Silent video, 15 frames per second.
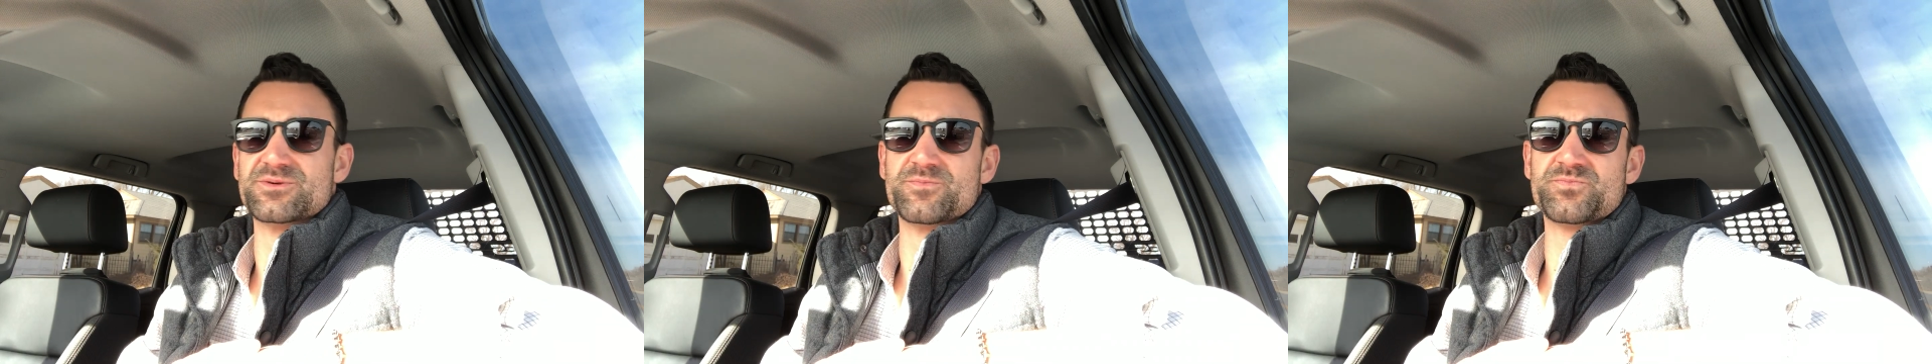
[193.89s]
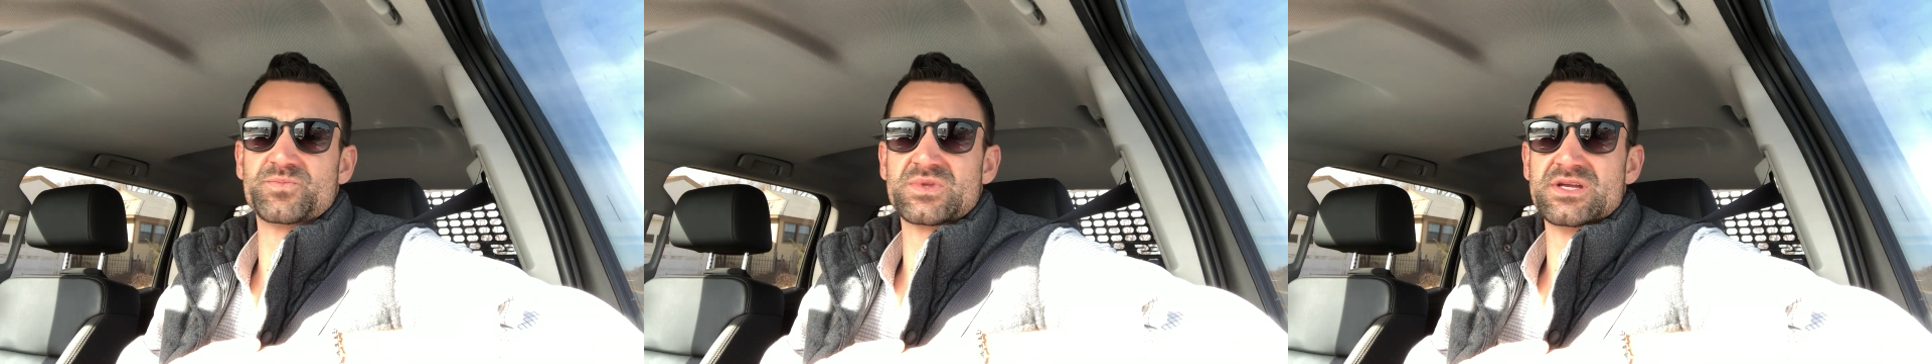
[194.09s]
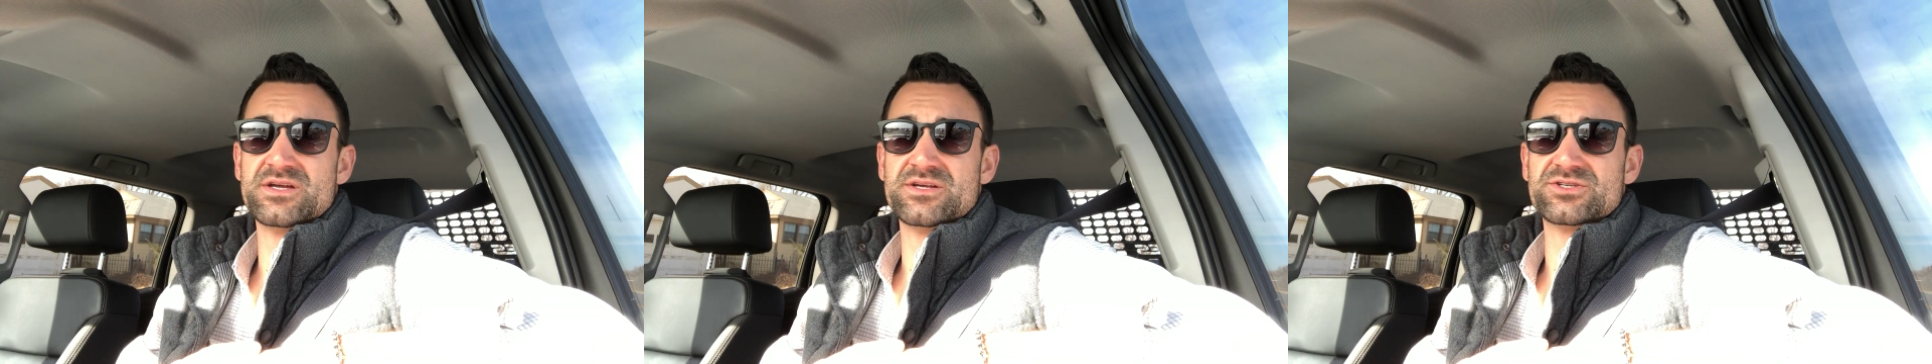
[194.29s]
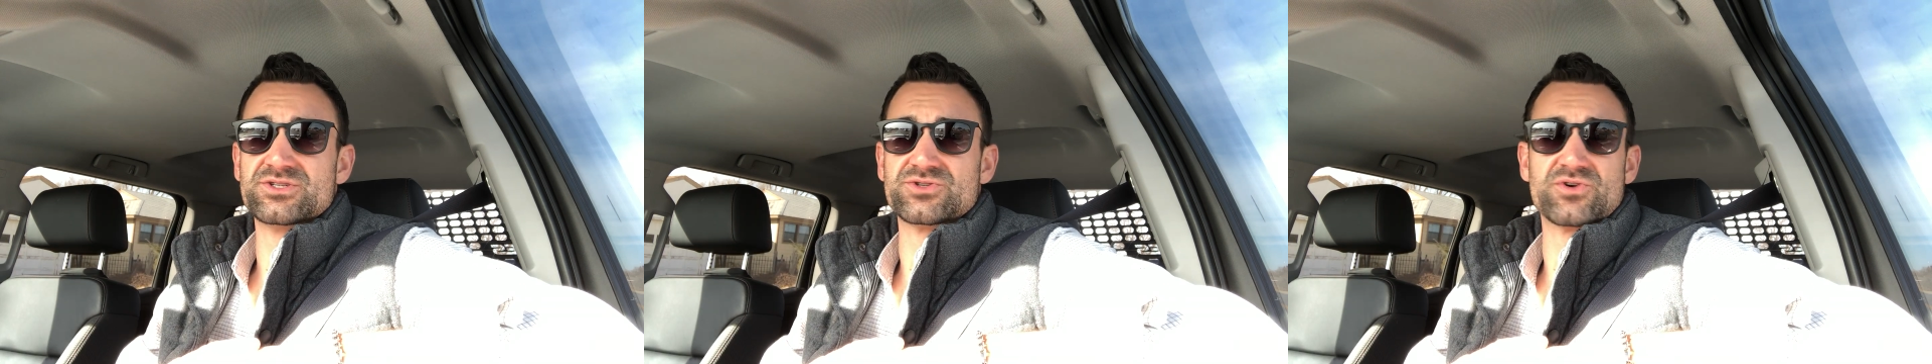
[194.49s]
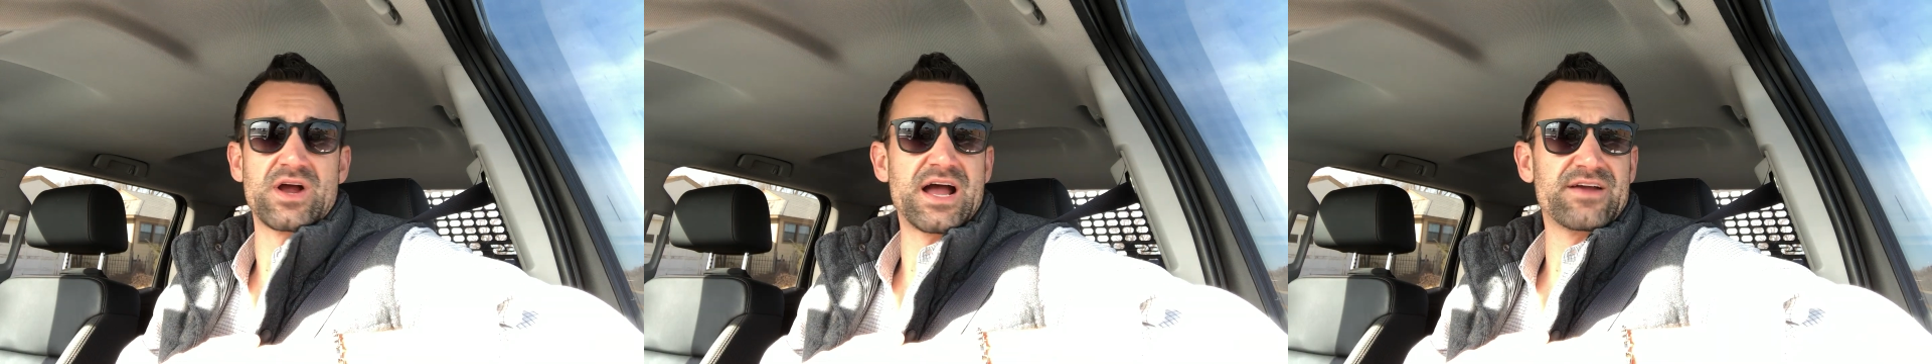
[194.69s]
some
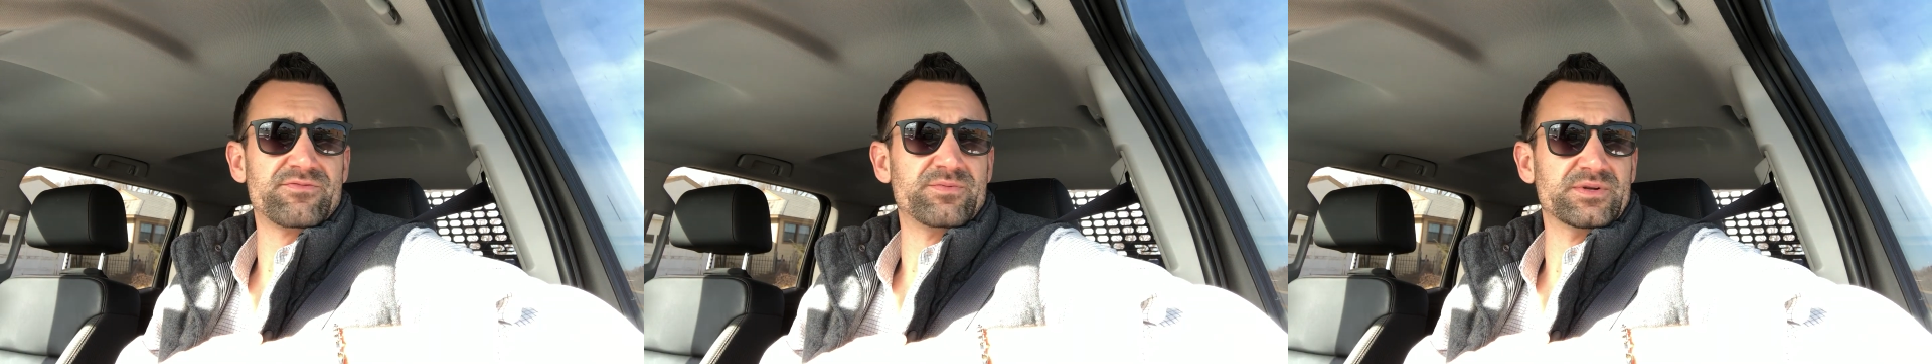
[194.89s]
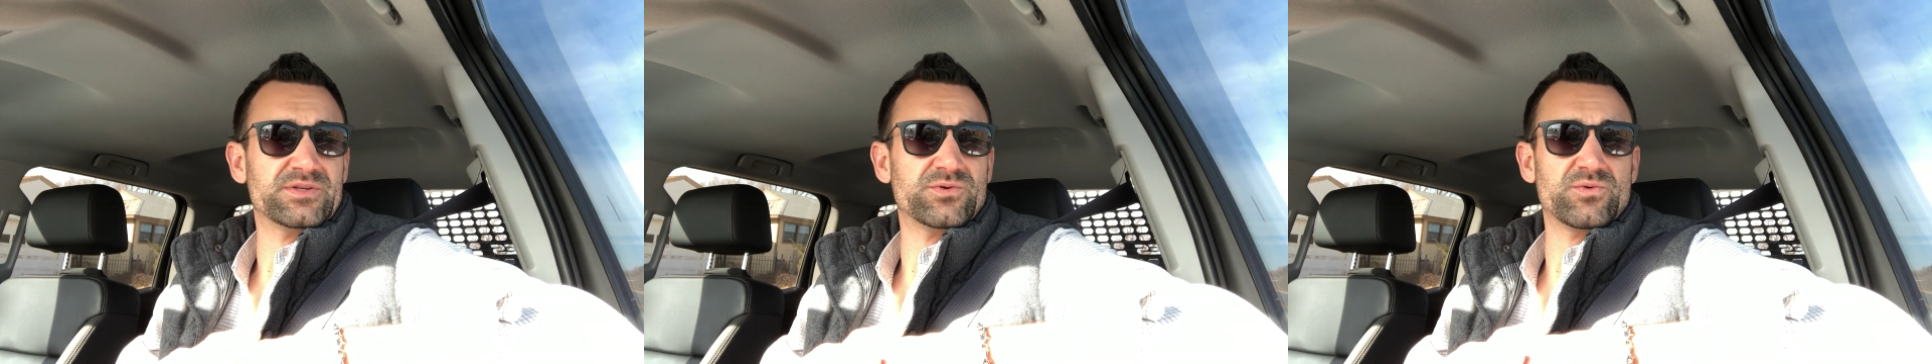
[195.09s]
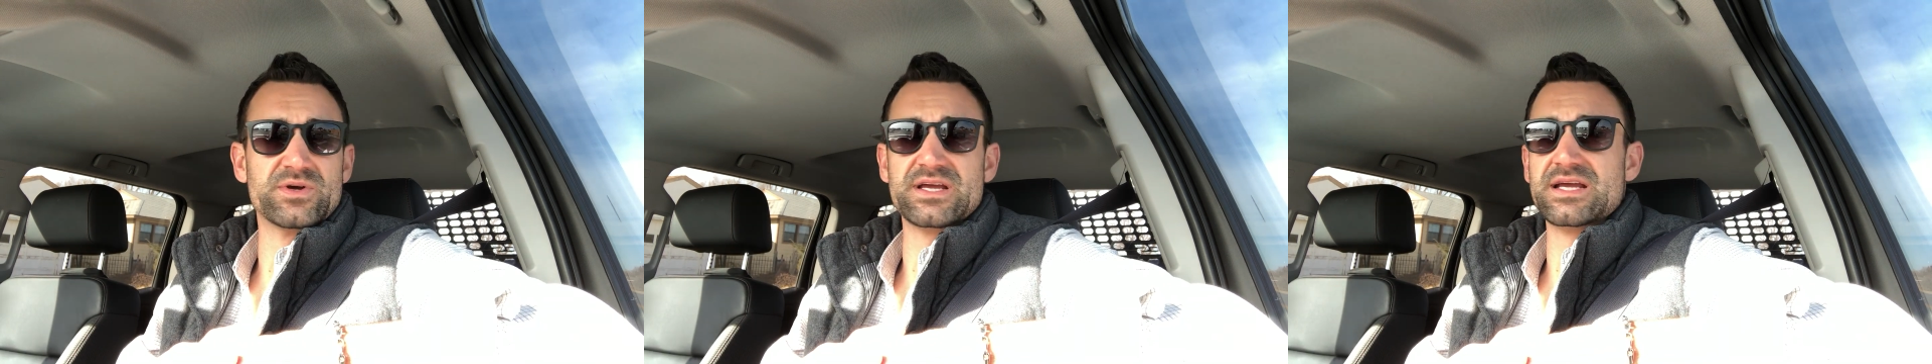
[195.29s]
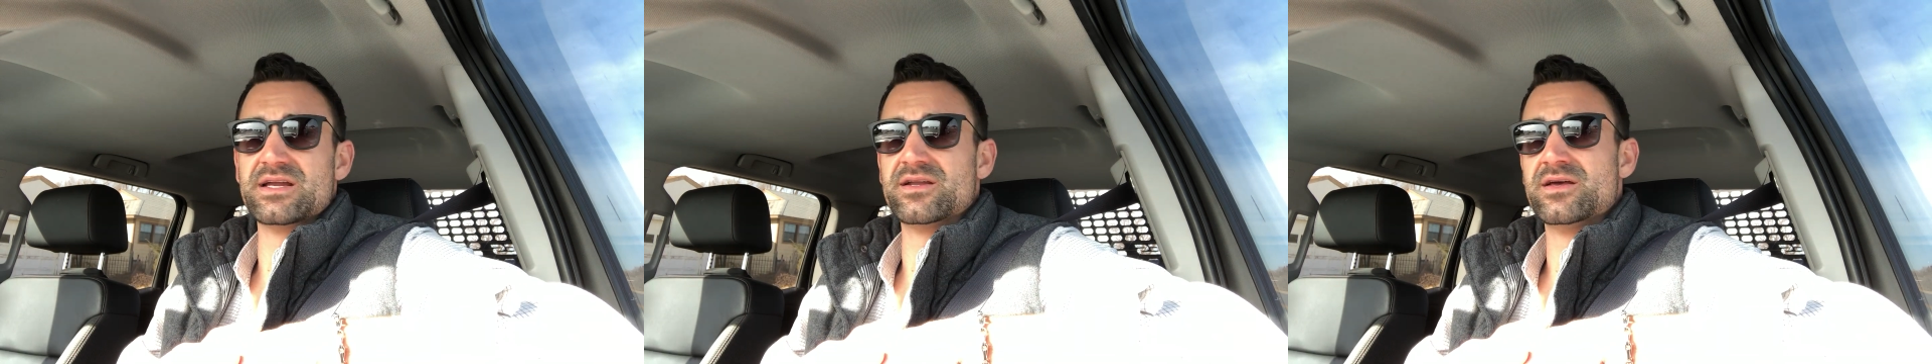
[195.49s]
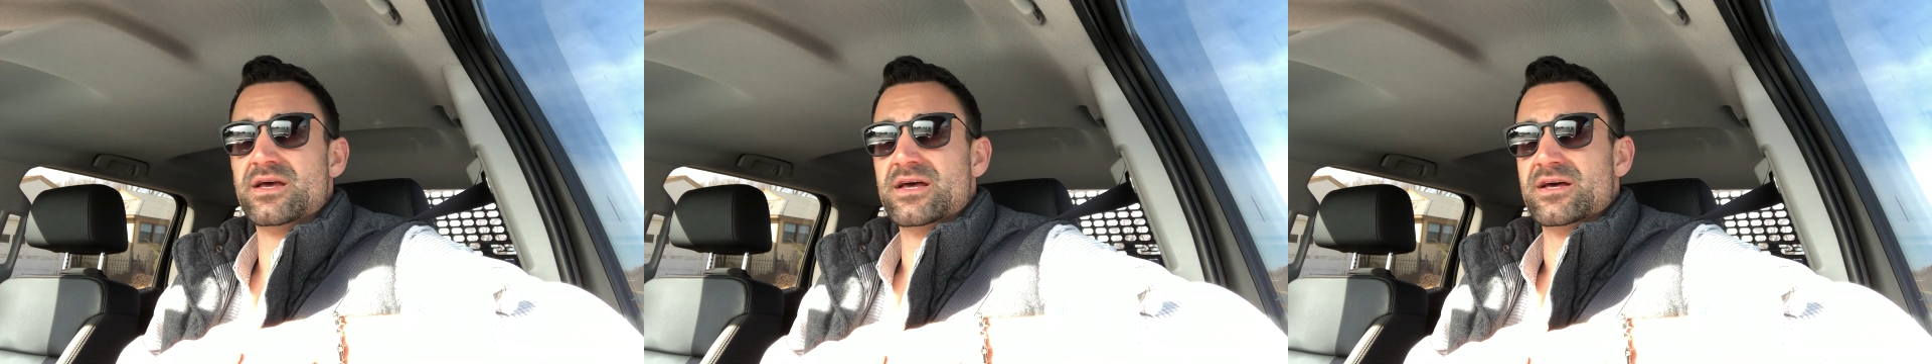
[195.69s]
strife
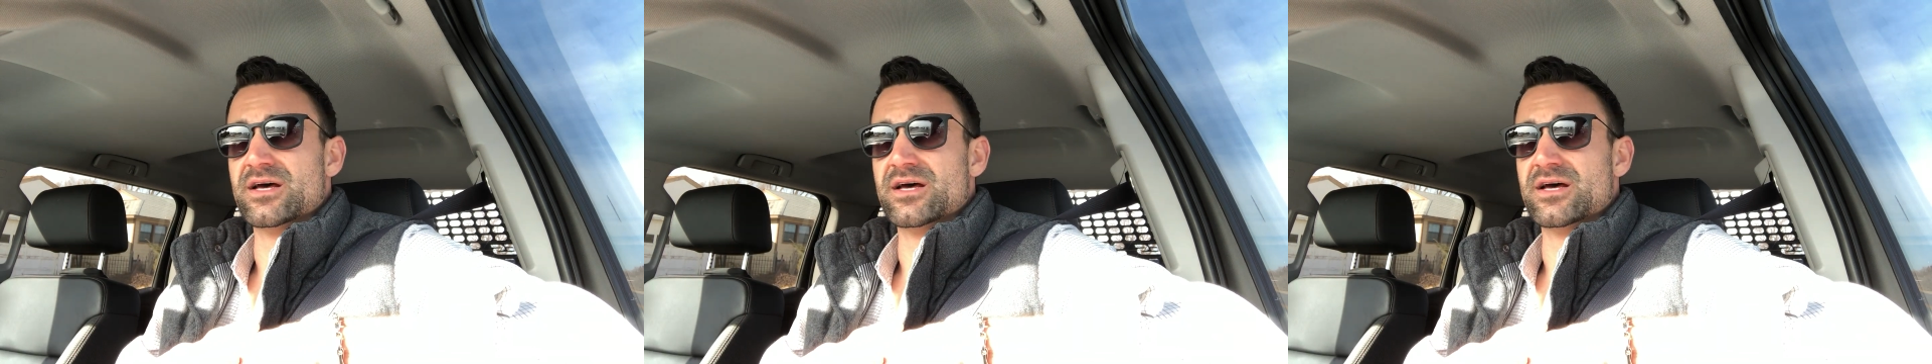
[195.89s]
between